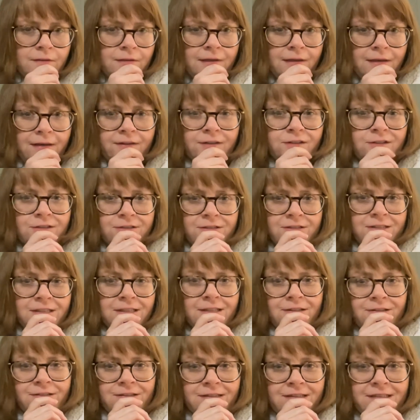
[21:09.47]
I've got a
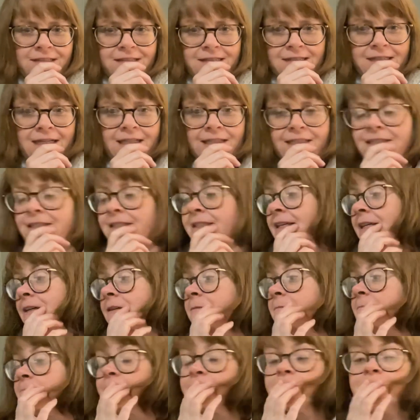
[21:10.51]
secret to tell you now.
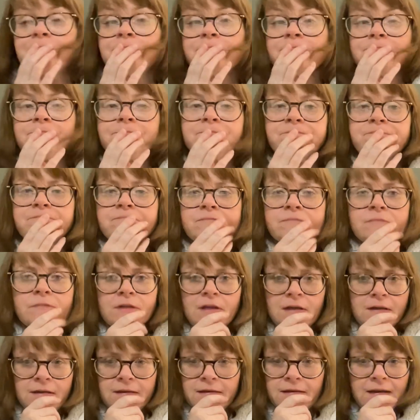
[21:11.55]

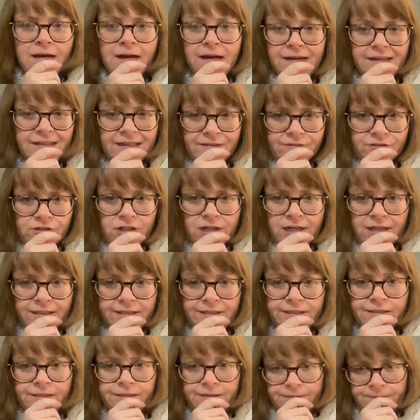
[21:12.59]
I never
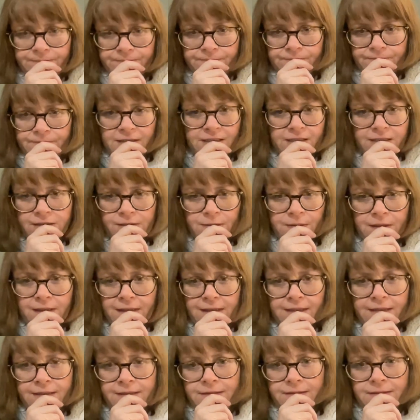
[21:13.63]
iron. I don't
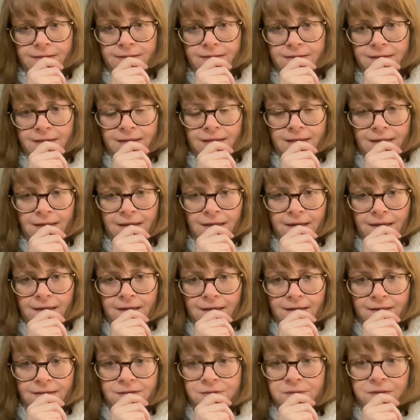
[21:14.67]
iron.
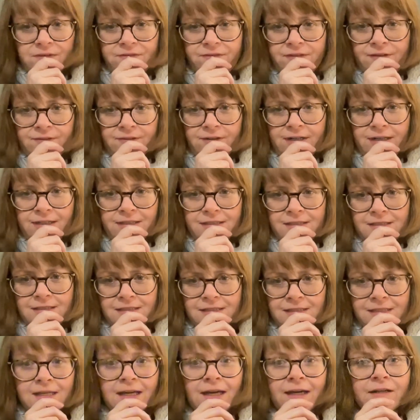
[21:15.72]
So I've never had to
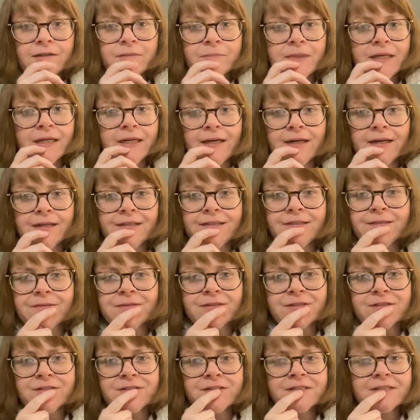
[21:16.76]
descale my iron
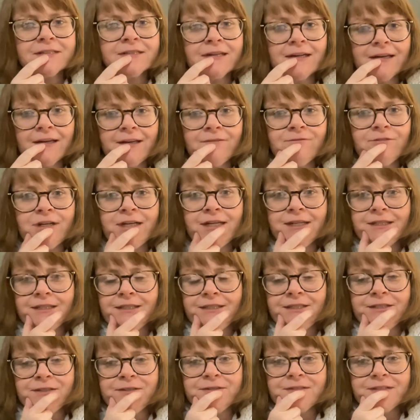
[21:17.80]
because I rarely
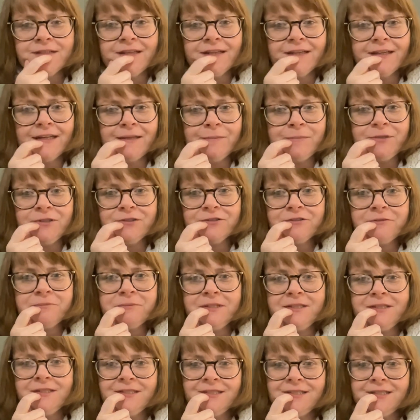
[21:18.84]
use it. I get my
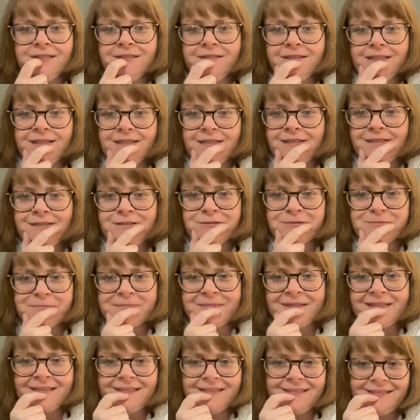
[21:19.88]
husband to do it. He doesn't
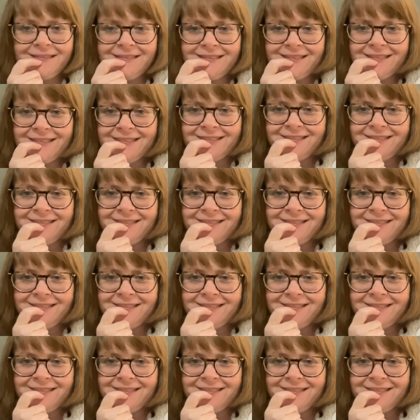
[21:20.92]
mind. So.